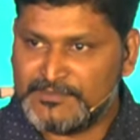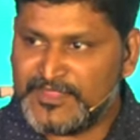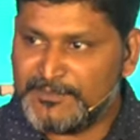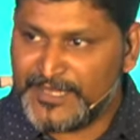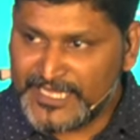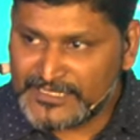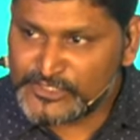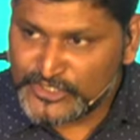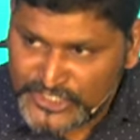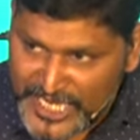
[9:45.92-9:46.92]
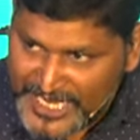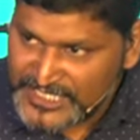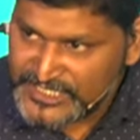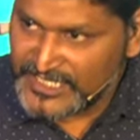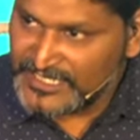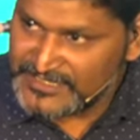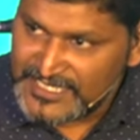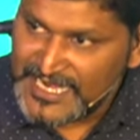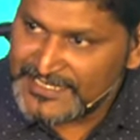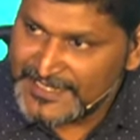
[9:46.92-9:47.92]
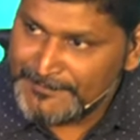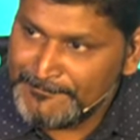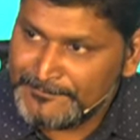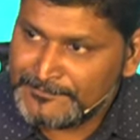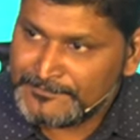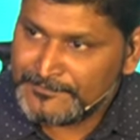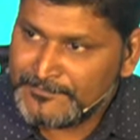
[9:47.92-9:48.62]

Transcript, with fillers: Something begins to change inside them.